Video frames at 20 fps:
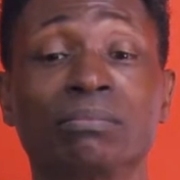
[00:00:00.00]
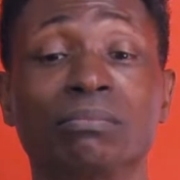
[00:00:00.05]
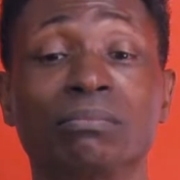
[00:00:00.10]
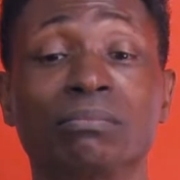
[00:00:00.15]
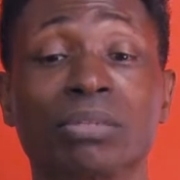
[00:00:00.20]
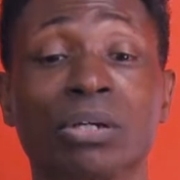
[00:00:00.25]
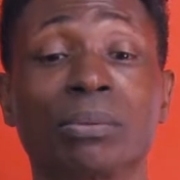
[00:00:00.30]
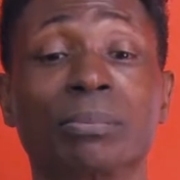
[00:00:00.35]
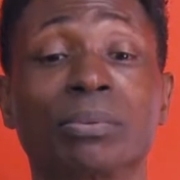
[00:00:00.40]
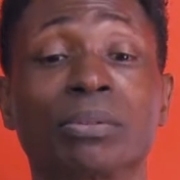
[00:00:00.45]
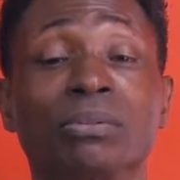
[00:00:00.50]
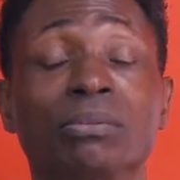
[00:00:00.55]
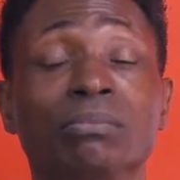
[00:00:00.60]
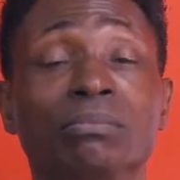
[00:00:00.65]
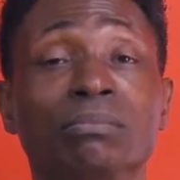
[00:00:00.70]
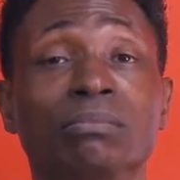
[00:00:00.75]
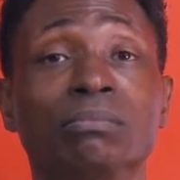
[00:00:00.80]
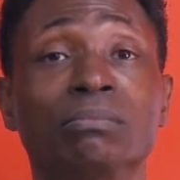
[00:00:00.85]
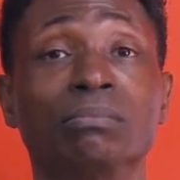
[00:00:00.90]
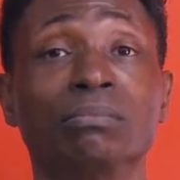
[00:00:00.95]
purple,
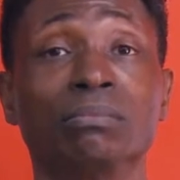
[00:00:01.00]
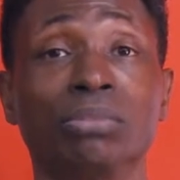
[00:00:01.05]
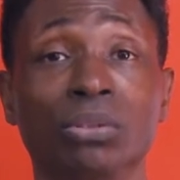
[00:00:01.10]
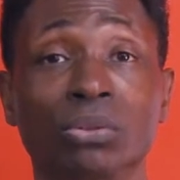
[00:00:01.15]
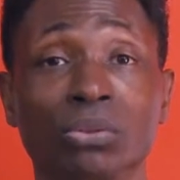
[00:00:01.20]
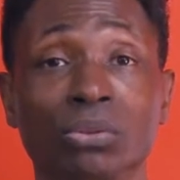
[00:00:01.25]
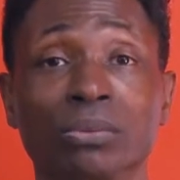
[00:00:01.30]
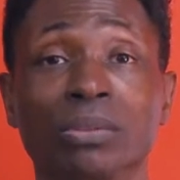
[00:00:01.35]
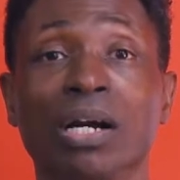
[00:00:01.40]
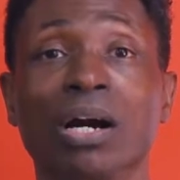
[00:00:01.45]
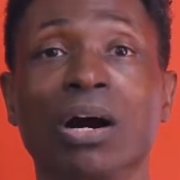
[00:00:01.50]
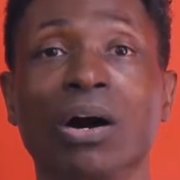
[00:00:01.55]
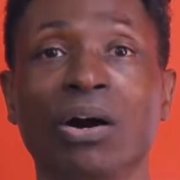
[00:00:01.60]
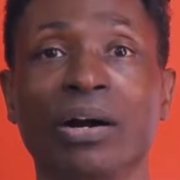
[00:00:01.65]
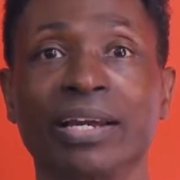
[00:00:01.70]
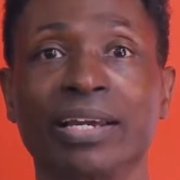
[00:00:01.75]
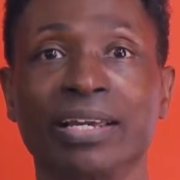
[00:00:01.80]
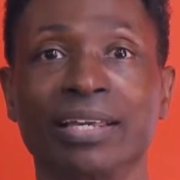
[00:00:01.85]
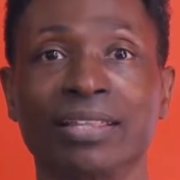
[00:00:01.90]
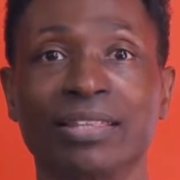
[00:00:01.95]
blue are
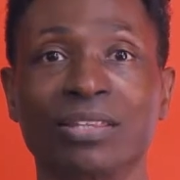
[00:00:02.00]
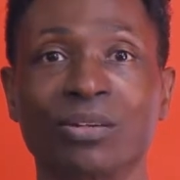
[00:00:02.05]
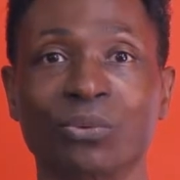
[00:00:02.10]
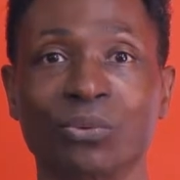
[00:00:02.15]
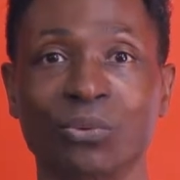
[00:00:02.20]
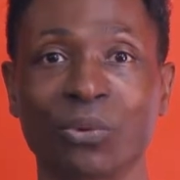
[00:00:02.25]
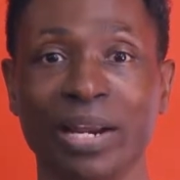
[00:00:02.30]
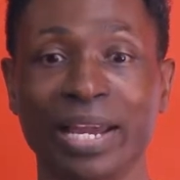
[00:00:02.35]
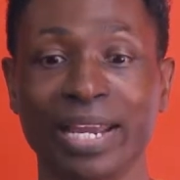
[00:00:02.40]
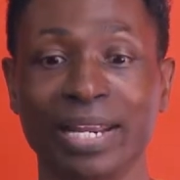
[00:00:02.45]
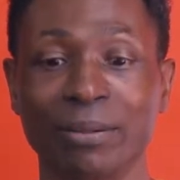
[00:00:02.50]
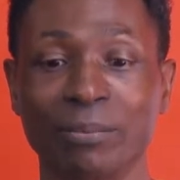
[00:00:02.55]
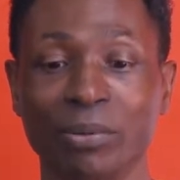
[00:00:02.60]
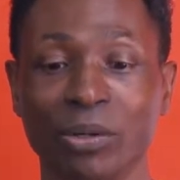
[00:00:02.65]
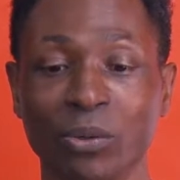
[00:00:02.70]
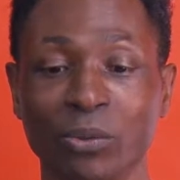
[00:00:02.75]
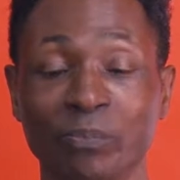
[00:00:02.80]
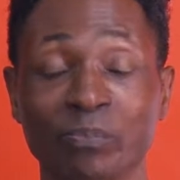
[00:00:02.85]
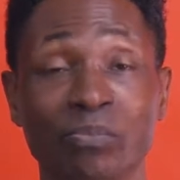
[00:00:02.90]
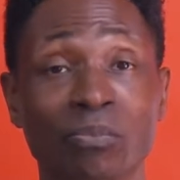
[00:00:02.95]
in the
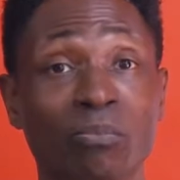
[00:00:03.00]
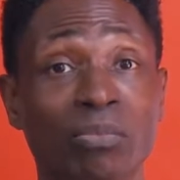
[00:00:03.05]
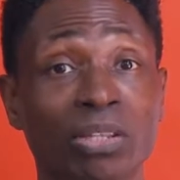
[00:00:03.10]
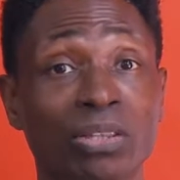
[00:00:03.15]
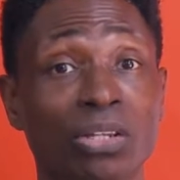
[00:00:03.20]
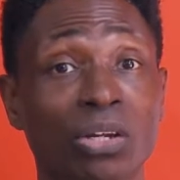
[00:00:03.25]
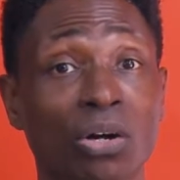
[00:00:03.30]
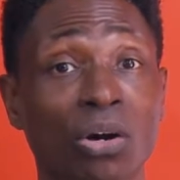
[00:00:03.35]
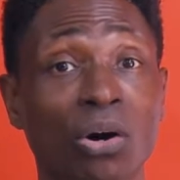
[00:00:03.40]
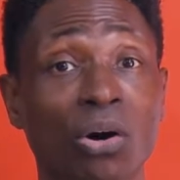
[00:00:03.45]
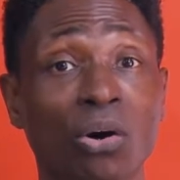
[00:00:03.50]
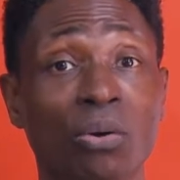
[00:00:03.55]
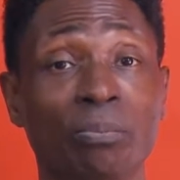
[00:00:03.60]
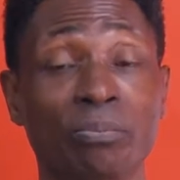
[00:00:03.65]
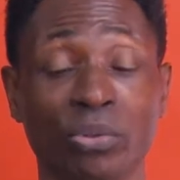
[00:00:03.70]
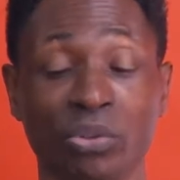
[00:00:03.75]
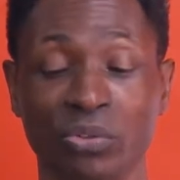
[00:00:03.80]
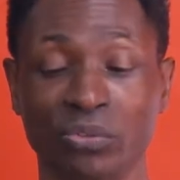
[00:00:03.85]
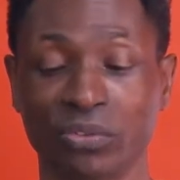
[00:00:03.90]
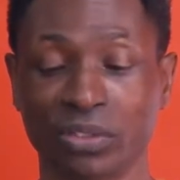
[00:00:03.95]
rainbow. But they're all
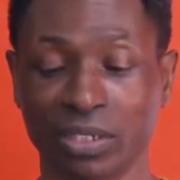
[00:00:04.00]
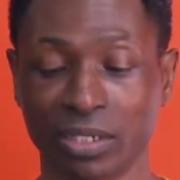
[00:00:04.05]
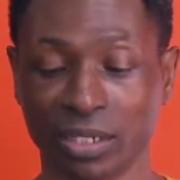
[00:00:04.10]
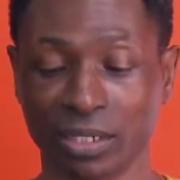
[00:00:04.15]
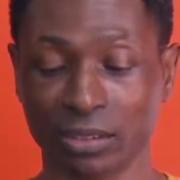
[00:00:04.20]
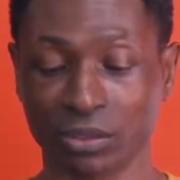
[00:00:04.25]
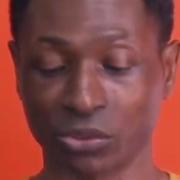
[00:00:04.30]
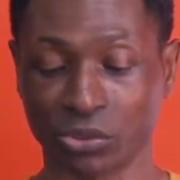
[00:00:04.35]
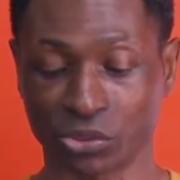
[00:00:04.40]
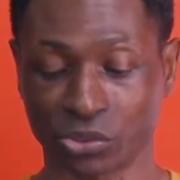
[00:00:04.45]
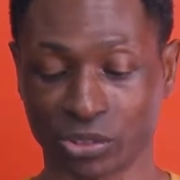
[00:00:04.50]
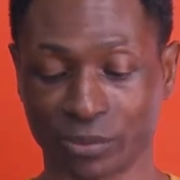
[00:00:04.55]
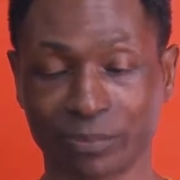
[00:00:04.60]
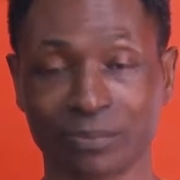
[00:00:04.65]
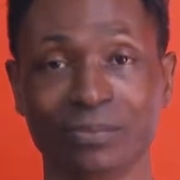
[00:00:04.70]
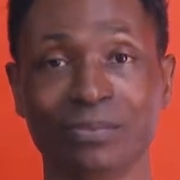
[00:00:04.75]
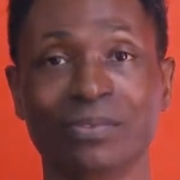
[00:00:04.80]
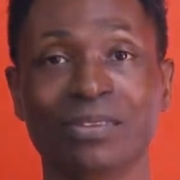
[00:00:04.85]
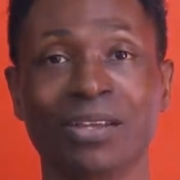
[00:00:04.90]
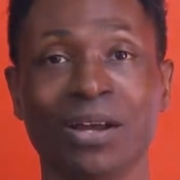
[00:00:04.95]
beautiful colors.
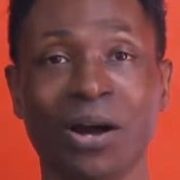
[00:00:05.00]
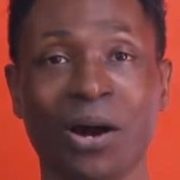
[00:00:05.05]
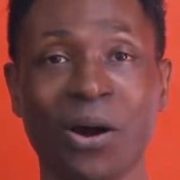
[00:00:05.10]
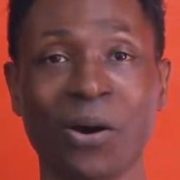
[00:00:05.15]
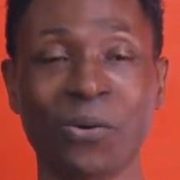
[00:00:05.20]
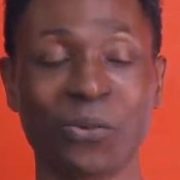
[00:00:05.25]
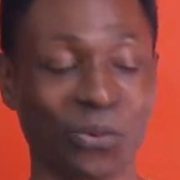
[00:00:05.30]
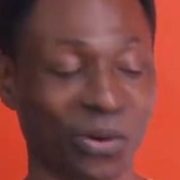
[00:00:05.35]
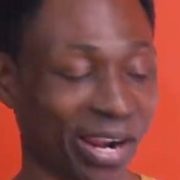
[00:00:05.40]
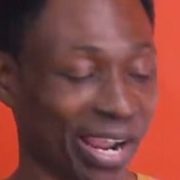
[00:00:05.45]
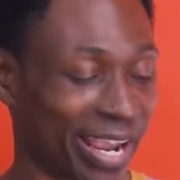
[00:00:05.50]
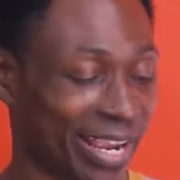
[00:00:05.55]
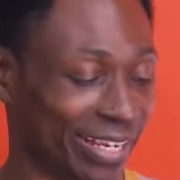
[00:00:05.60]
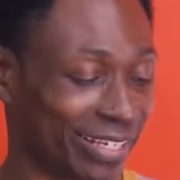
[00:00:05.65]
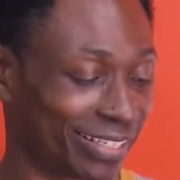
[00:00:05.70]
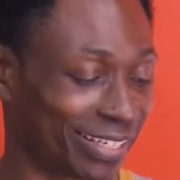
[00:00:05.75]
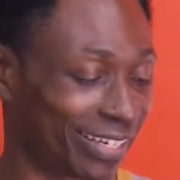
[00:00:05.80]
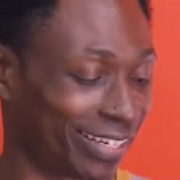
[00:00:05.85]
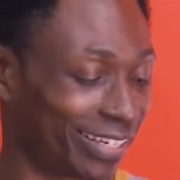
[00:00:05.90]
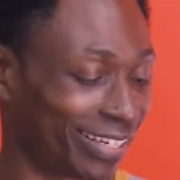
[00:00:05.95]
All
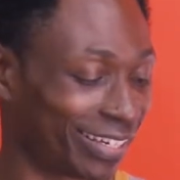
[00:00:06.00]
right.